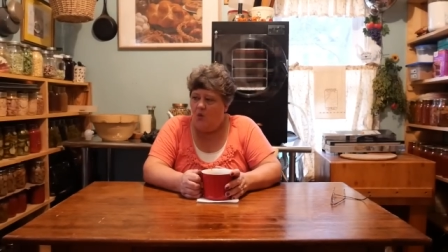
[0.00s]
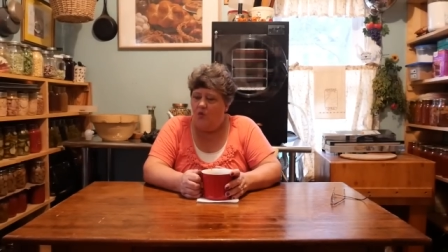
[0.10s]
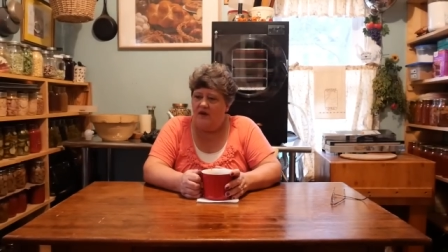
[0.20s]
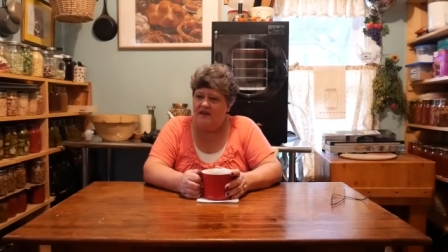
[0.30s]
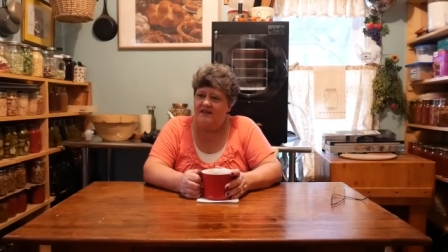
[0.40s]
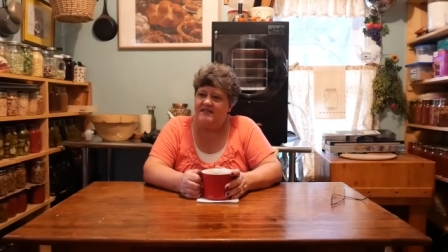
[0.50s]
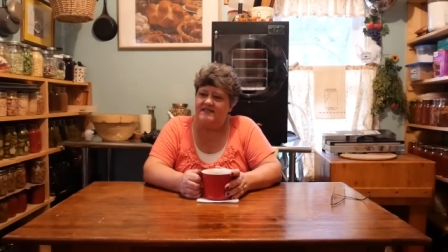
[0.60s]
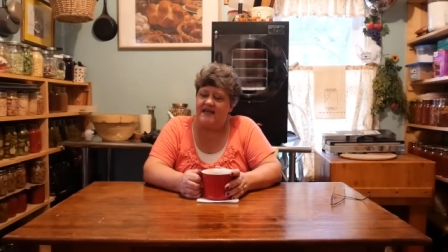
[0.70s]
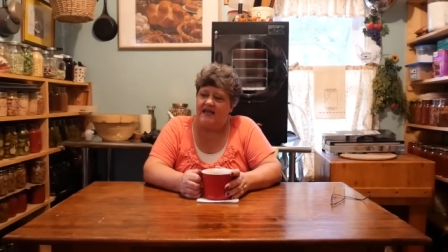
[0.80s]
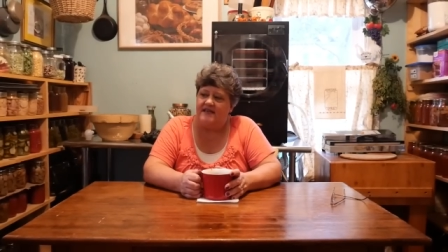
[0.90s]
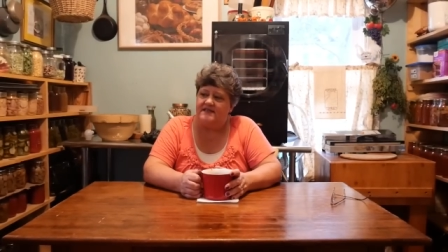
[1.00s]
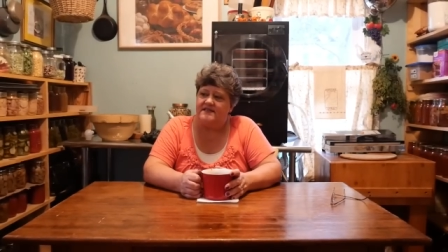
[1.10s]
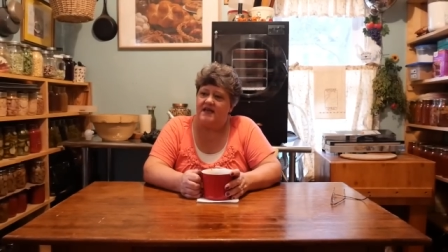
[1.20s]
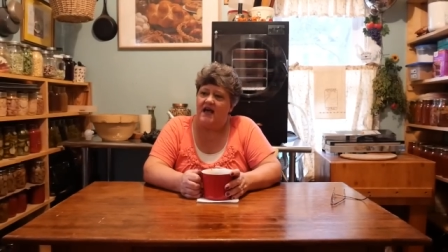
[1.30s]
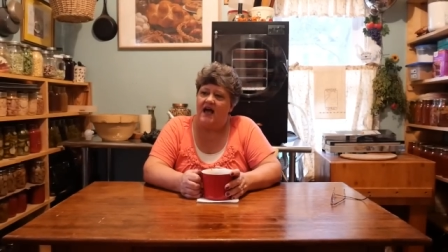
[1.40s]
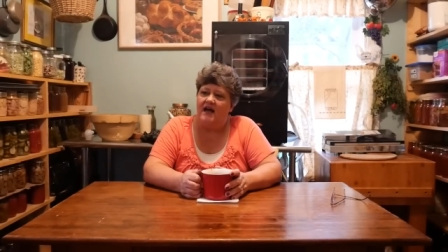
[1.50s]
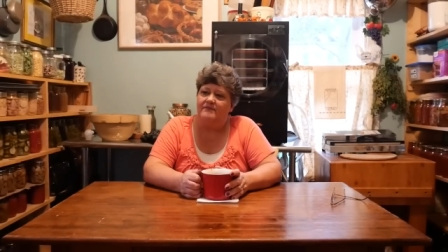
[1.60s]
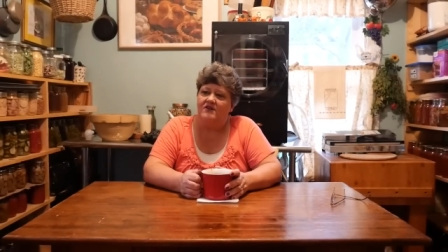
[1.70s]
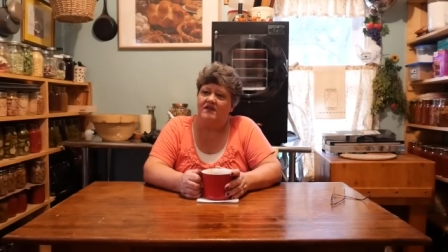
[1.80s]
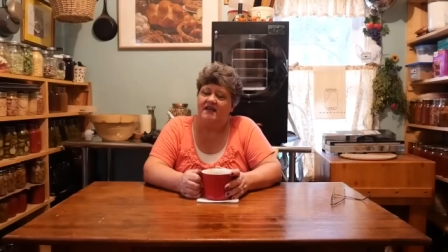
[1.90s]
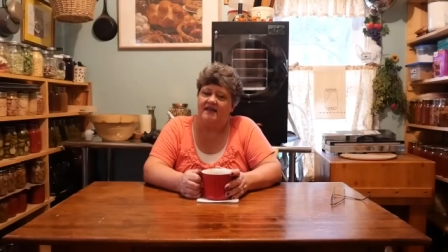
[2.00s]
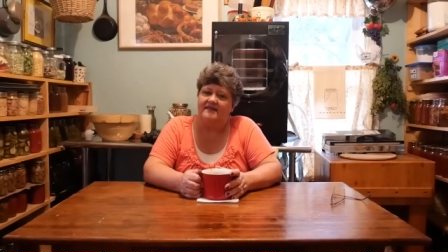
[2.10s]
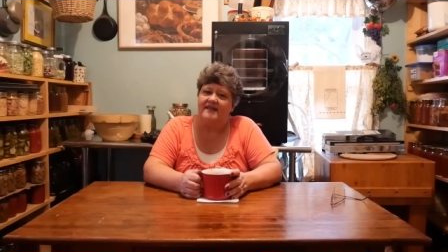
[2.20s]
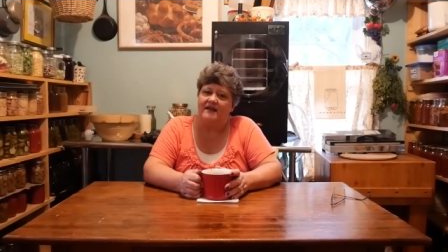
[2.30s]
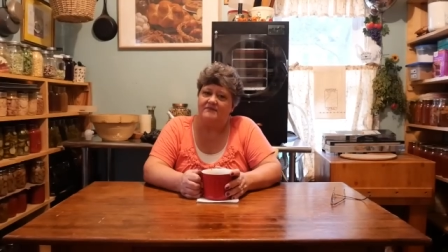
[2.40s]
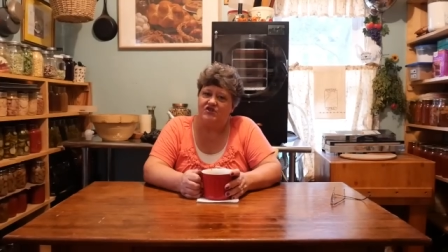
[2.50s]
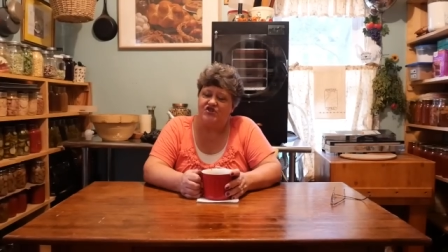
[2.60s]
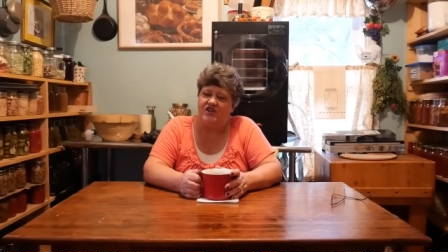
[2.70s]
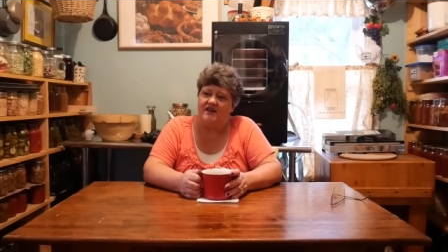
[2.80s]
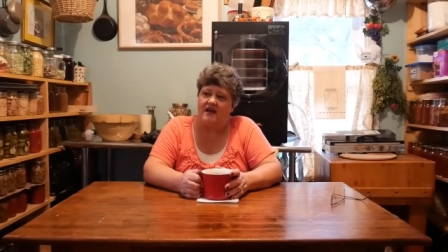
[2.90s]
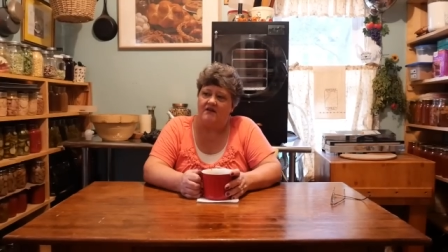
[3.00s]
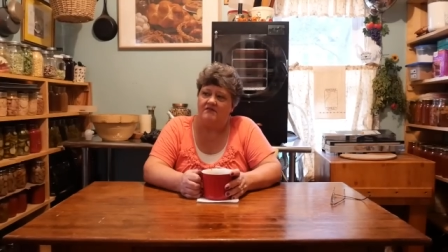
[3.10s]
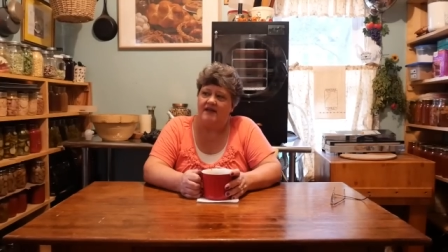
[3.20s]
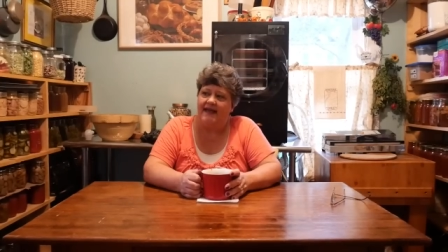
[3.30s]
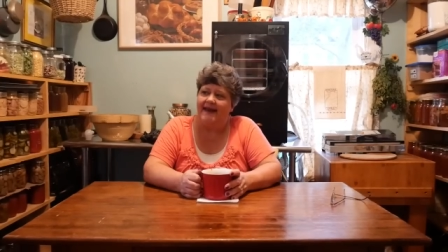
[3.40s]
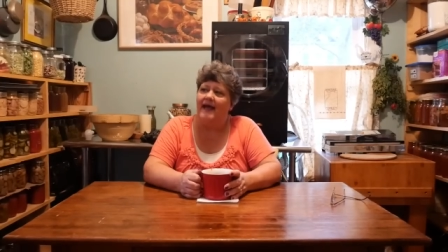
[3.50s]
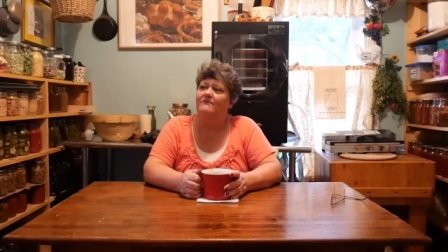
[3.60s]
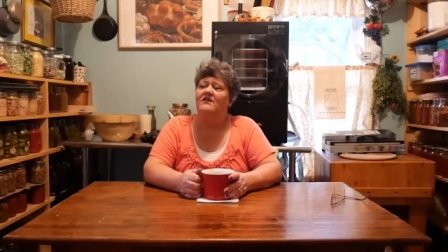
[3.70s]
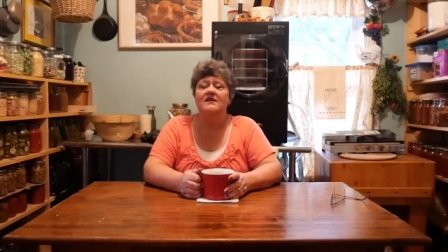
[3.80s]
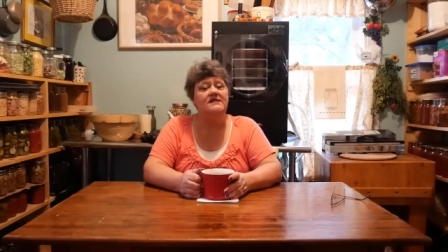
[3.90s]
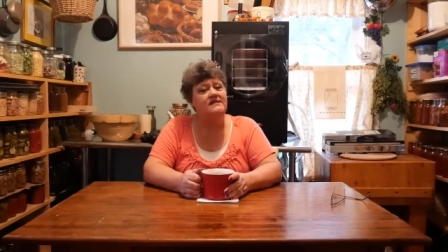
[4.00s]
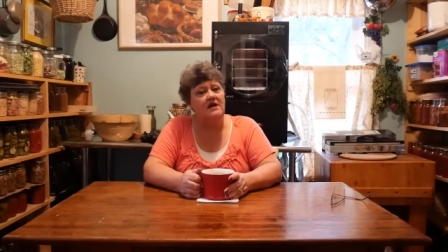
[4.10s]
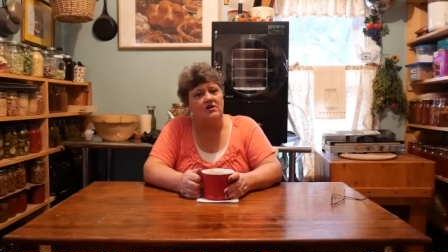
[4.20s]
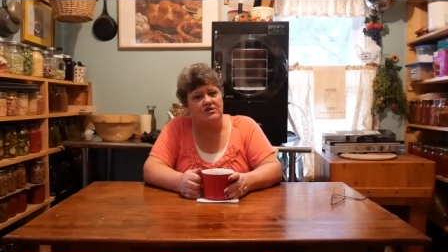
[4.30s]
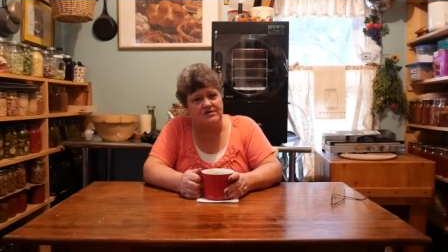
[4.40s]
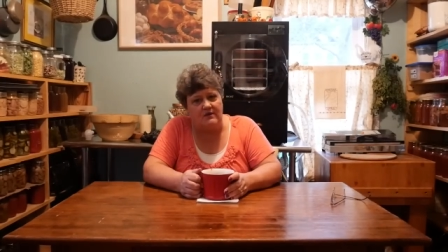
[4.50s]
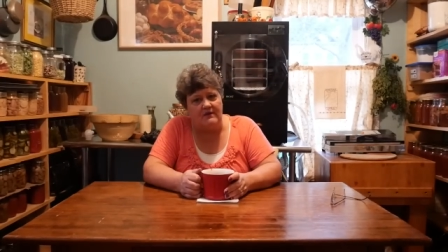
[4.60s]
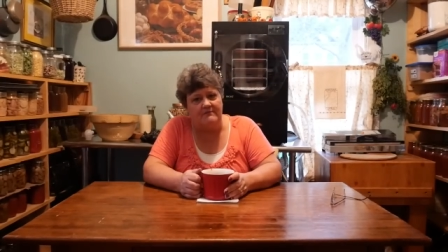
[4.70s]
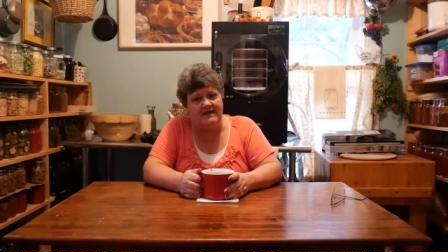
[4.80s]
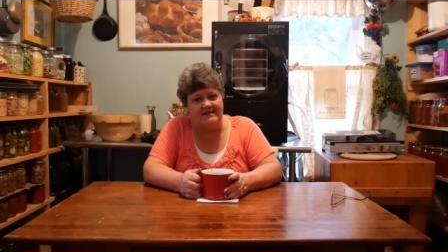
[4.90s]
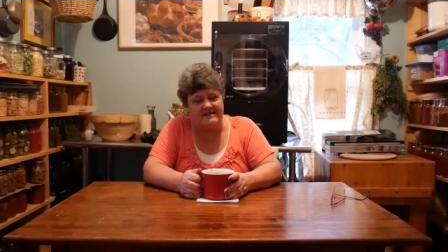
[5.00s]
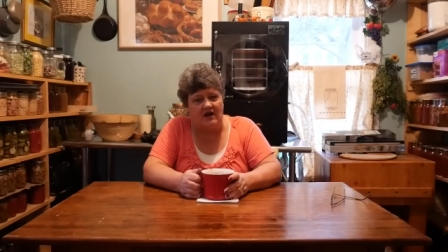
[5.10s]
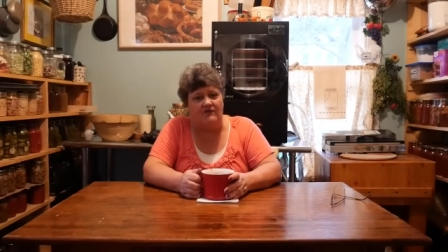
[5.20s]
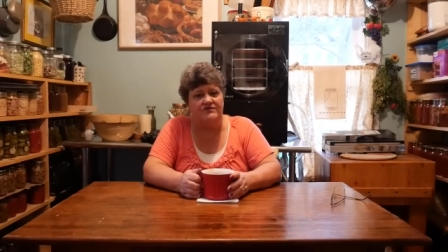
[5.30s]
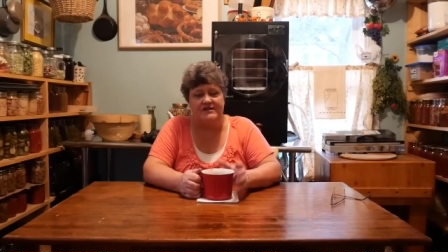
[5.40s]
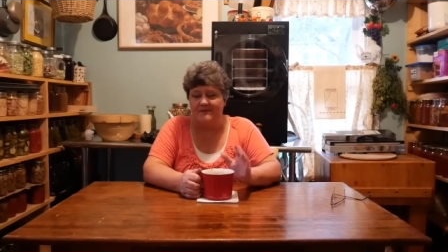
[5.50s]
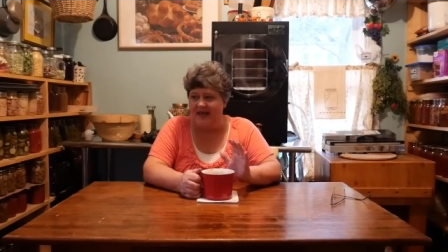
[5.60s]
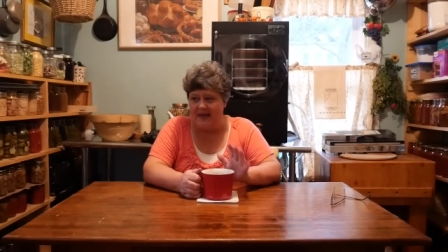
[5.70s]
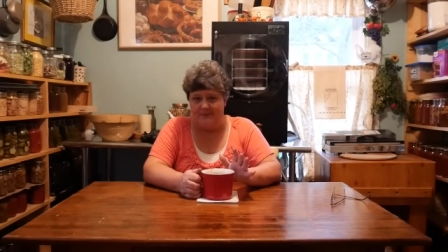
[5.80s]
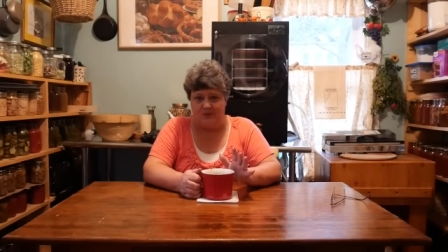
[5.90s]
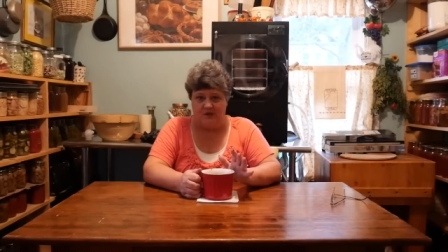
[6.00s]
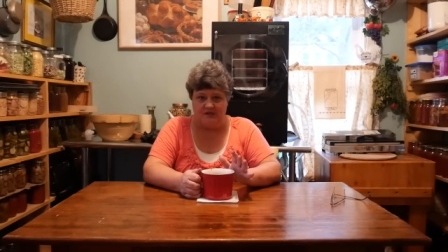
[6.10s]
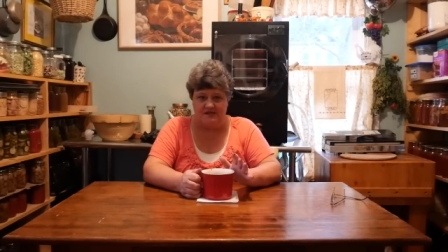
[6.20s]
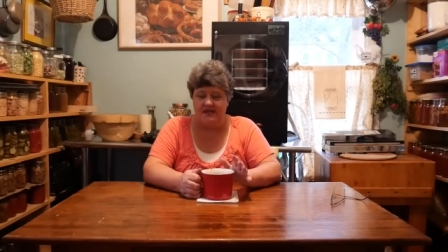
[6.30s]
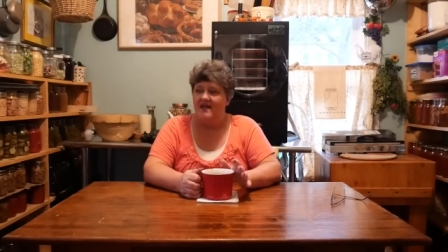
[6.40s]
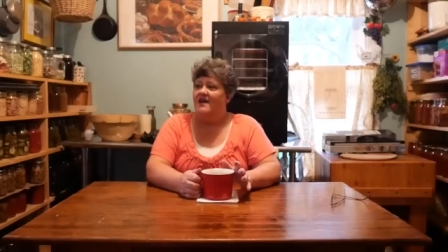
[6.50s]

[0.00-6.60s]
one of these days I'm going to get that machine out. And I'm going to start sewing myself some aprons,